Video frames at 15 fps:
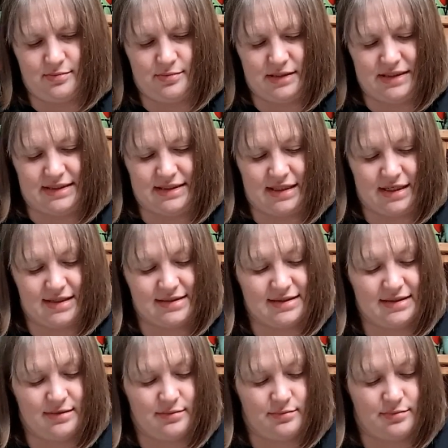Pizza
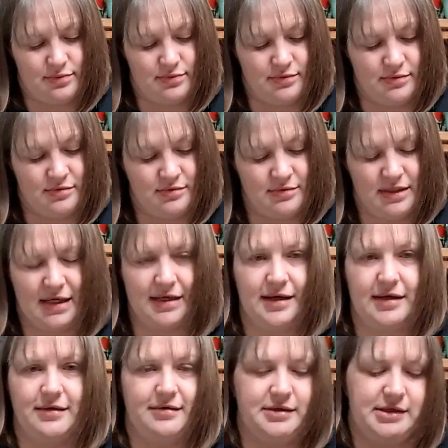zip. I
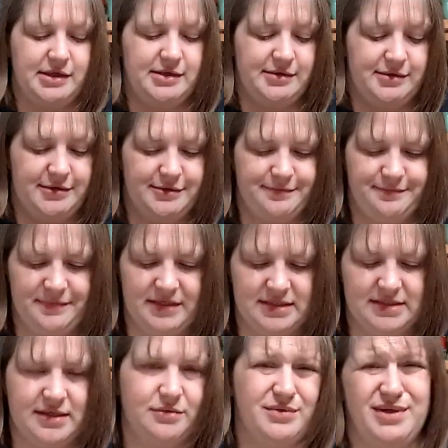don't know.
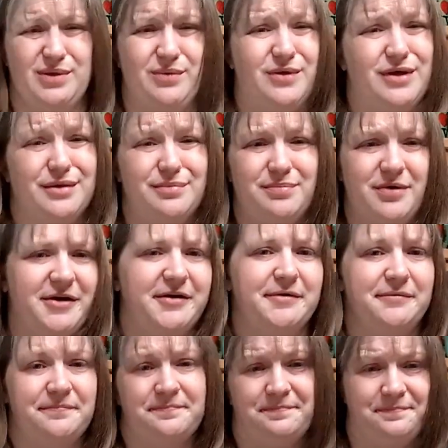That's not really a word, but
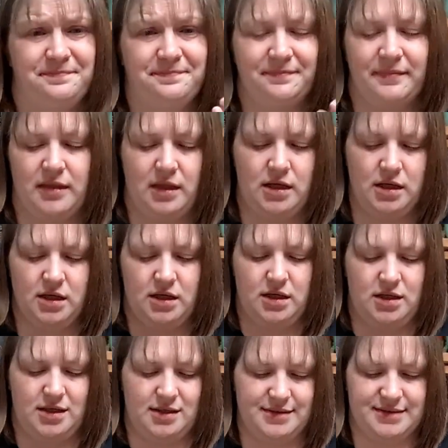
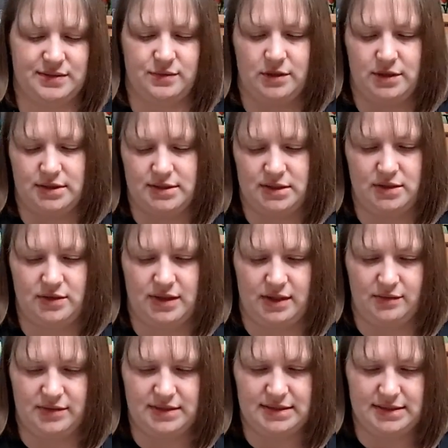I guess it works. Okay,
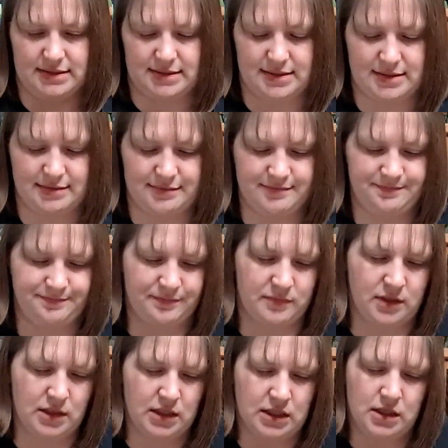what is this?
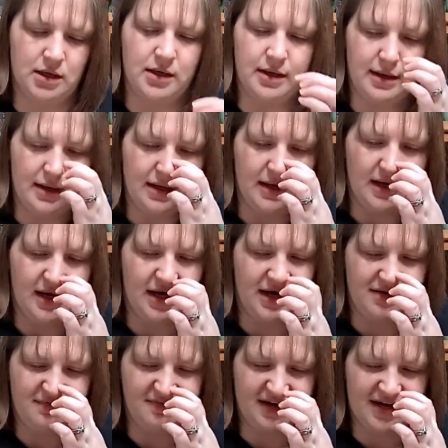
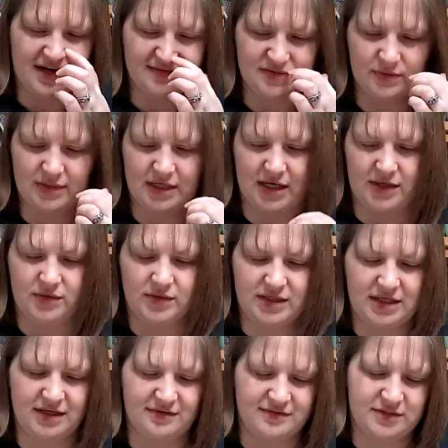High fives, we got you a
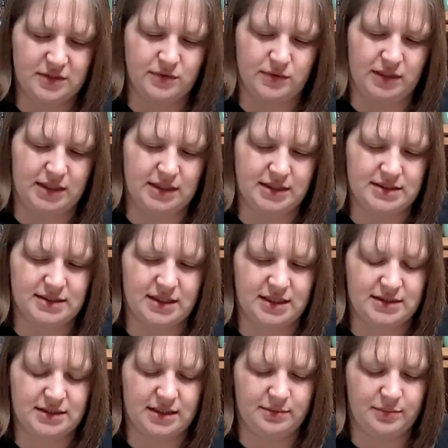gift. Don't worry, it's not a
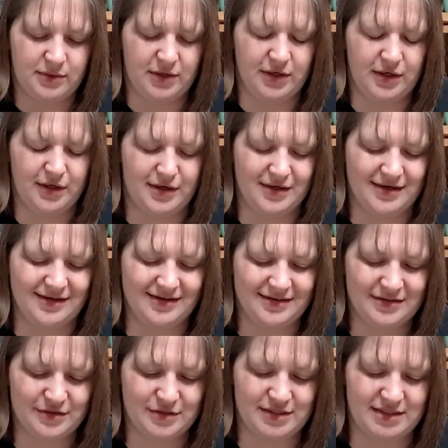dead bird.
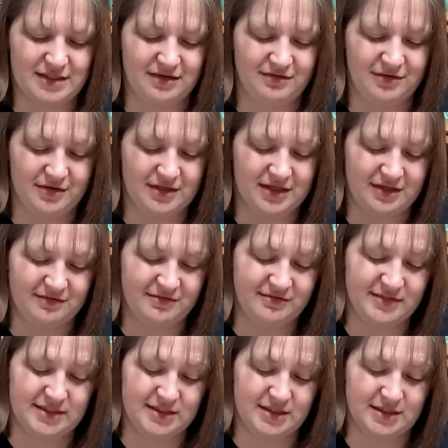To receive your gift,
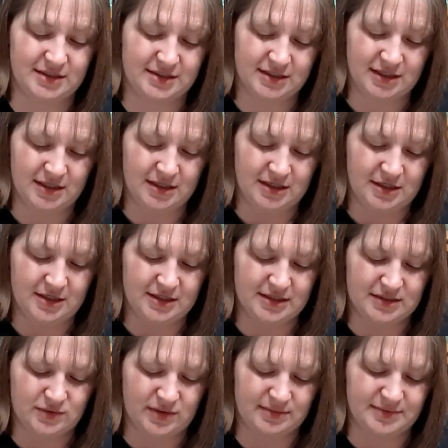visit
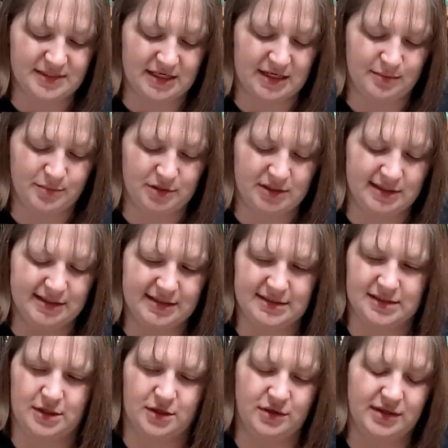this website, put in this
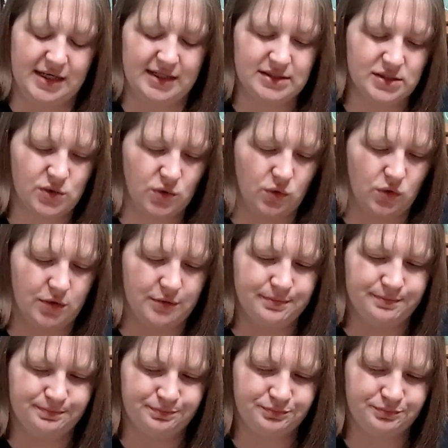code. That's cool.